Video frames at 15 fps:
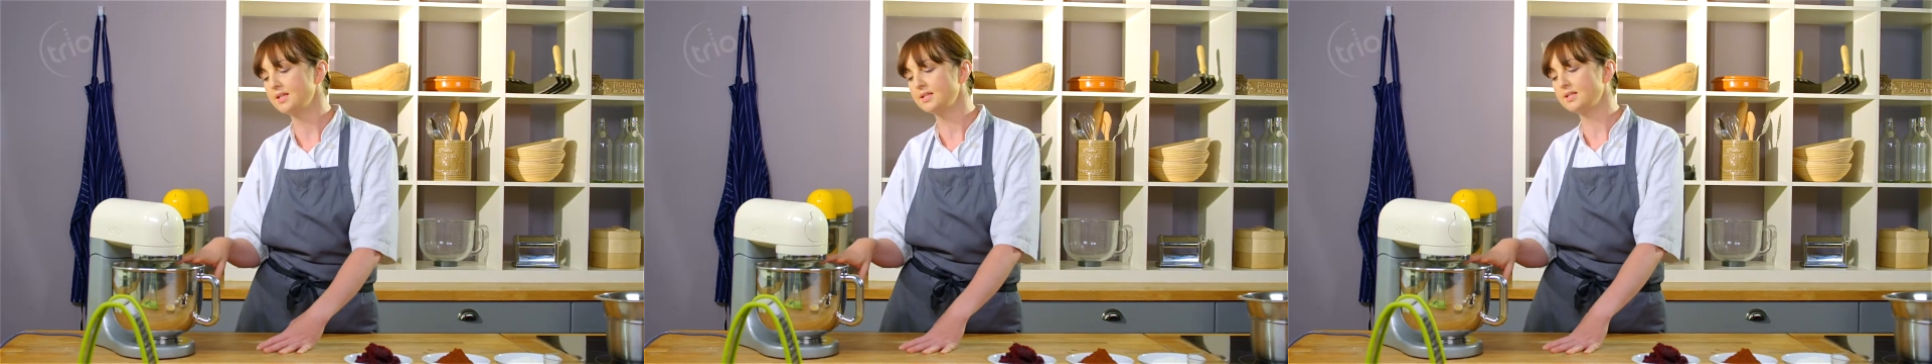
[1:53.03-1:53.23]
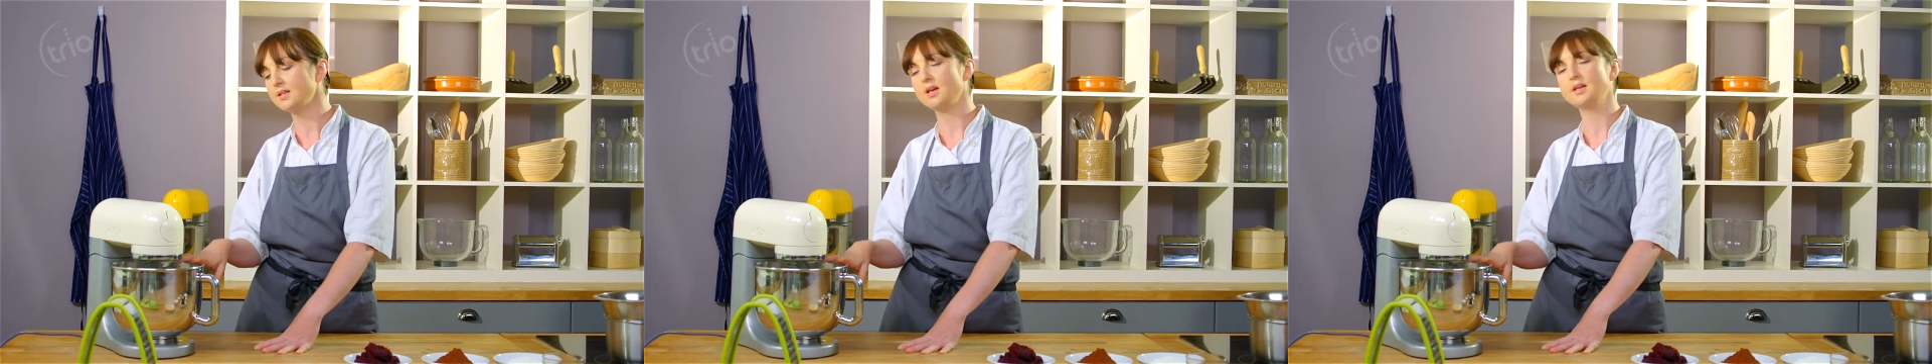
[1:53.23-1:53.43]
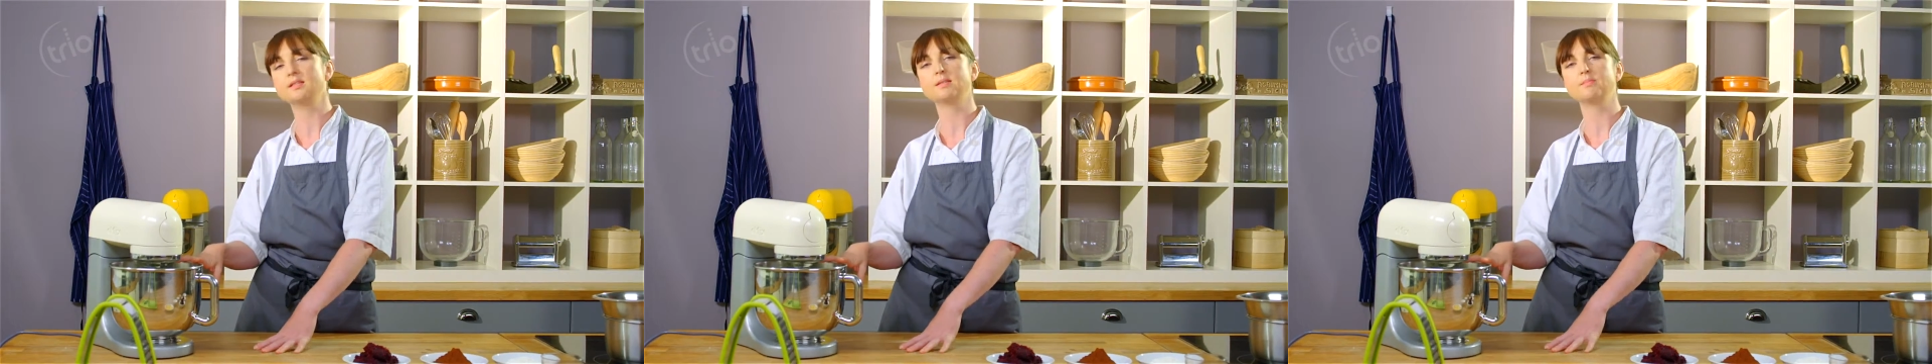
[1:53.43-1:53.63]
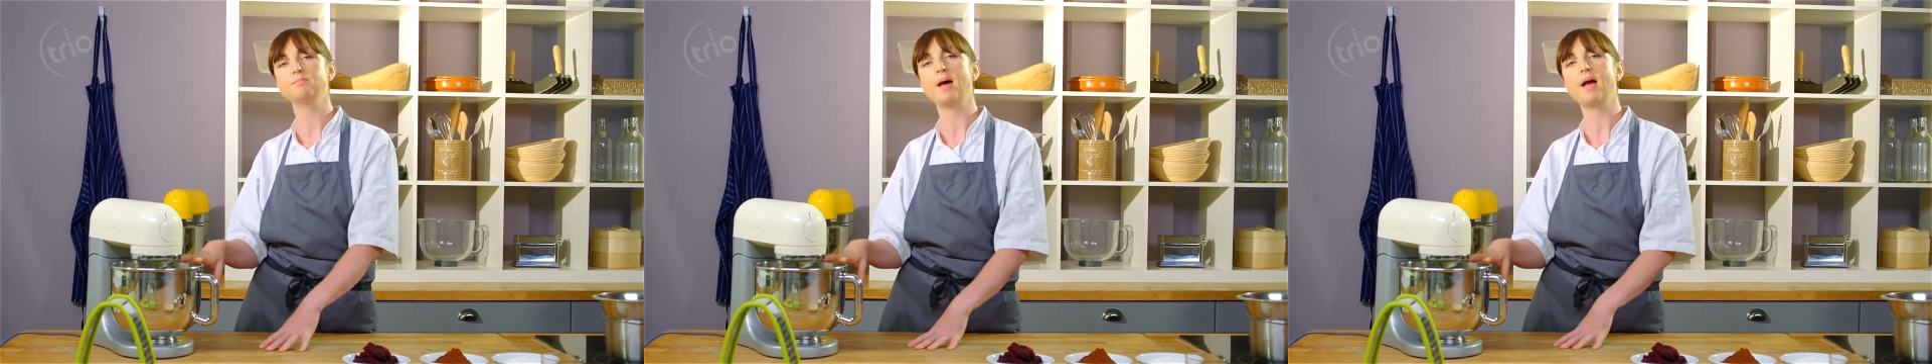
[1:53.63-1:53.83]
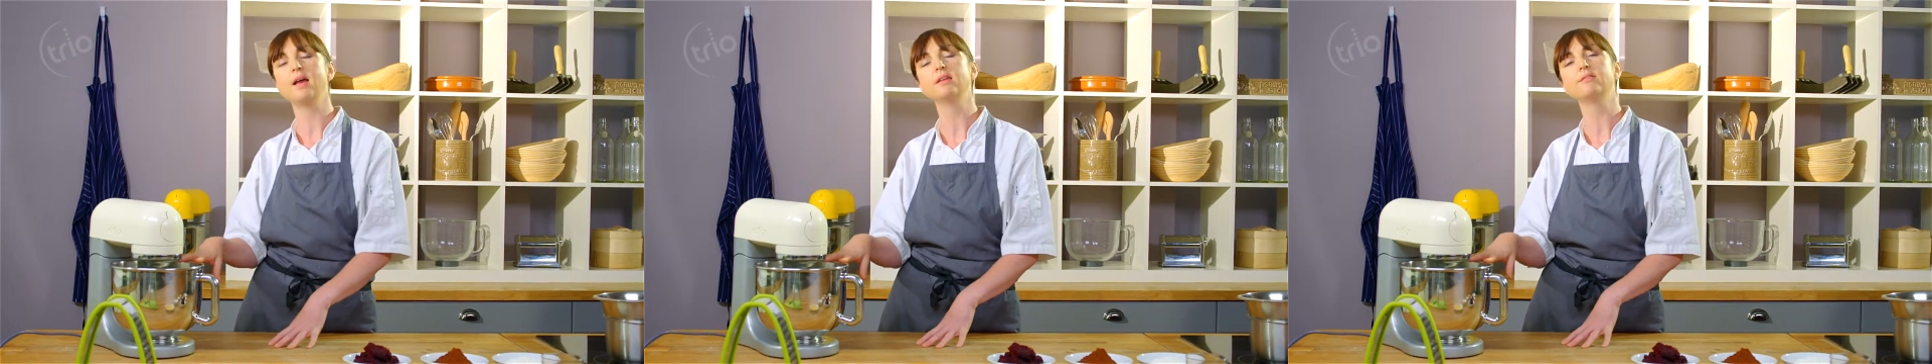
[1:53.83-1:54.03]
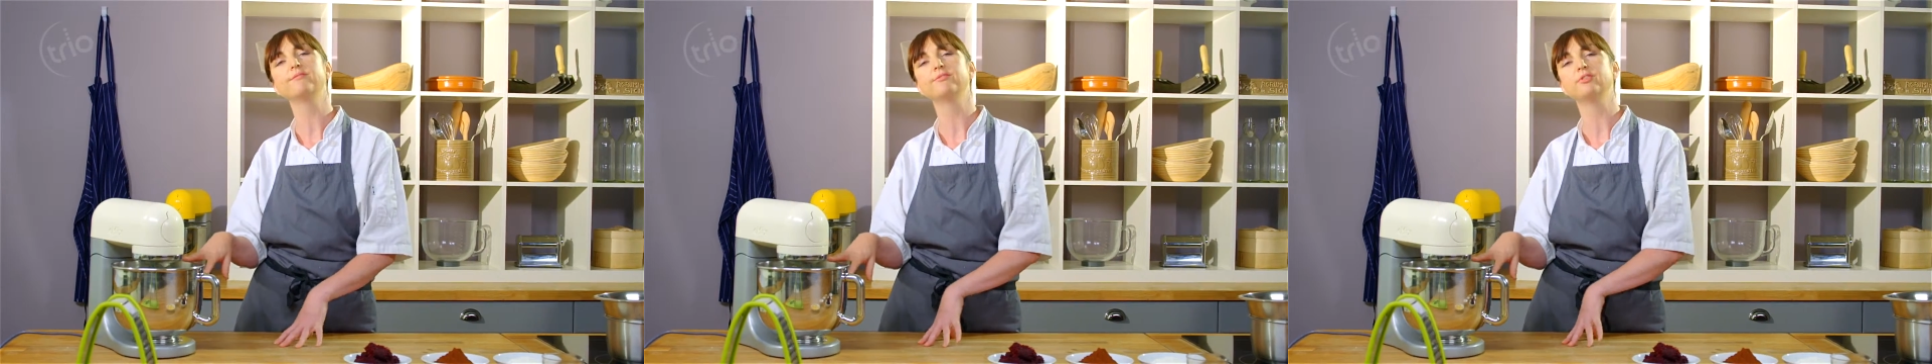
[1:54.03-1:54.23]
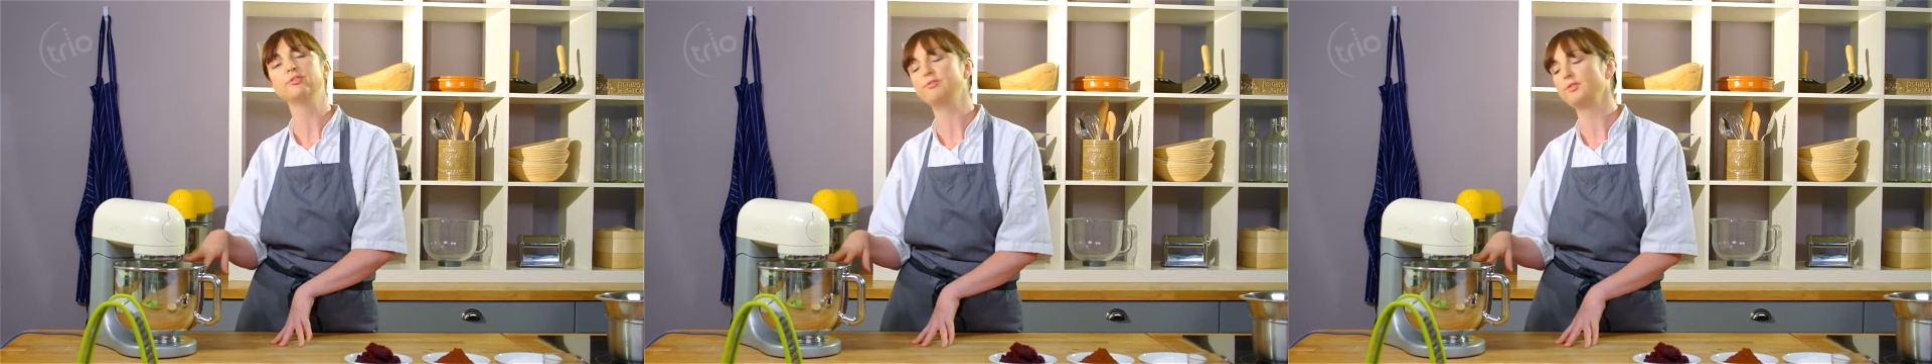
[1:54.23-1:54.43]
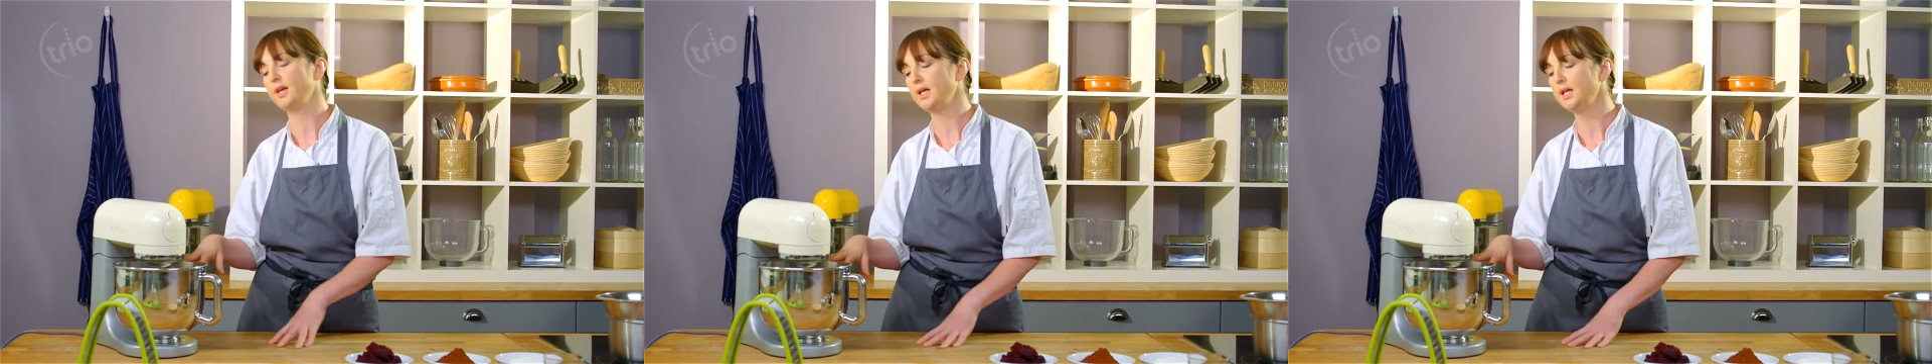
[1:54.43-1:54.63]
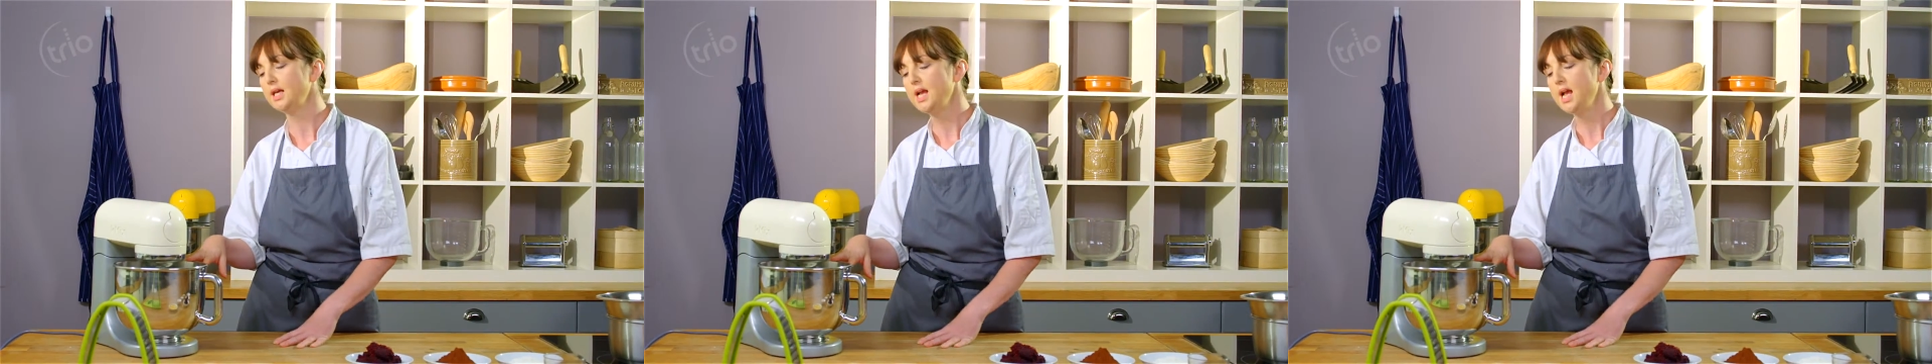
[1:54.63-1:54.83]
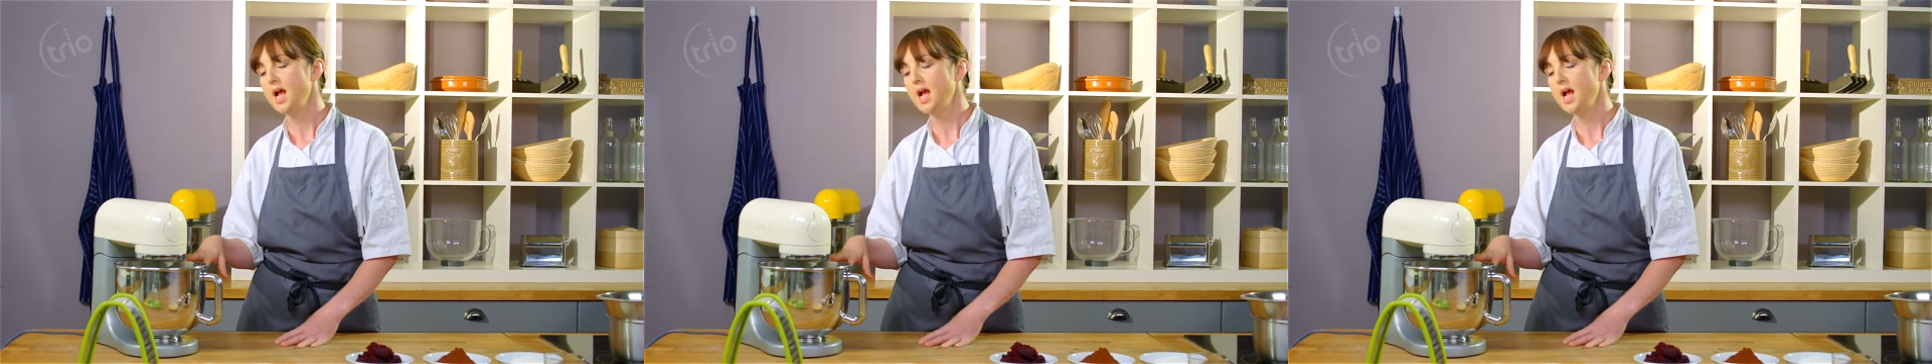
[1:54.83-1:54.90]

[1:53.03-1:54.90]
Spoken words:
It's nice and pale and fluffy